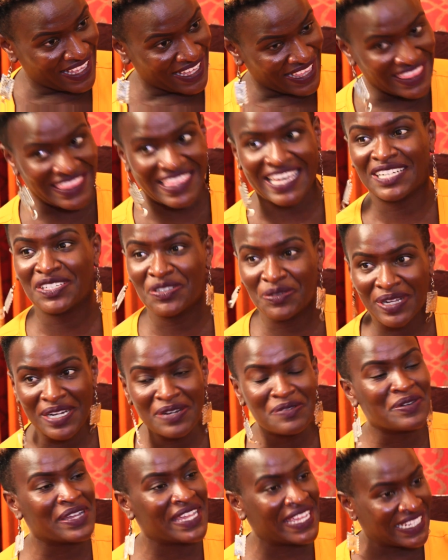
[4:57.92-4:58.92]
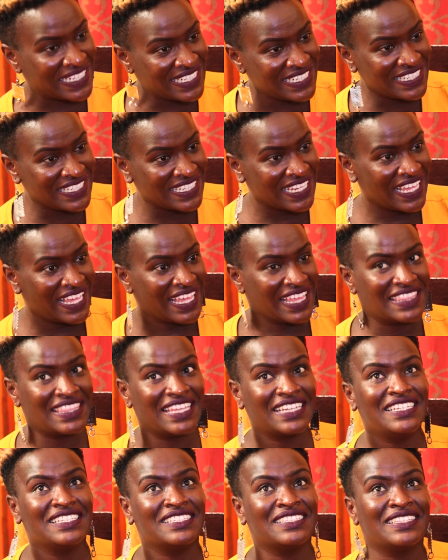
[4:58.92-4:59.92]
that one went,
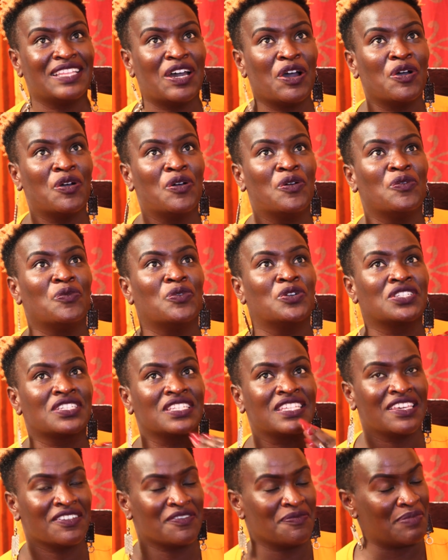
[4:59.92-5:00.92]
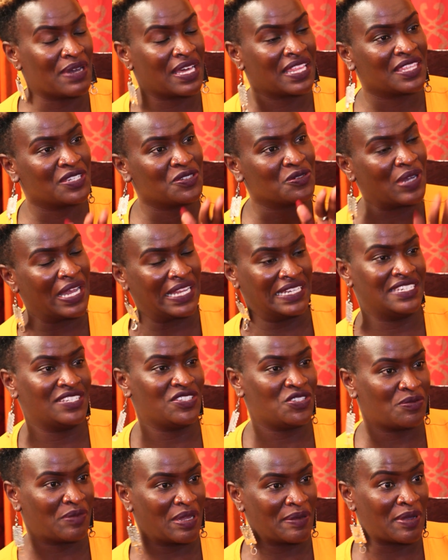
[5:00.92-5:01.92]
that is now what gave birth to Auntie
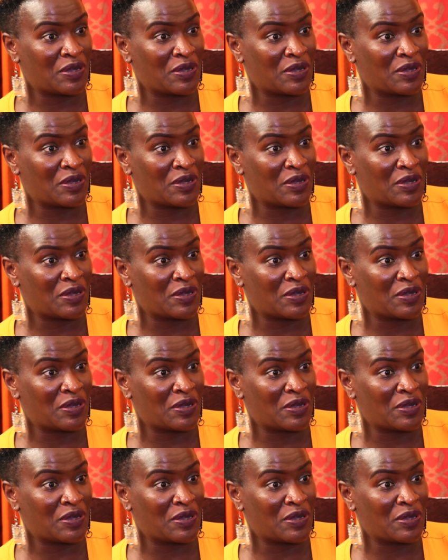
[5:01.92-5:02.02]
Jemimah,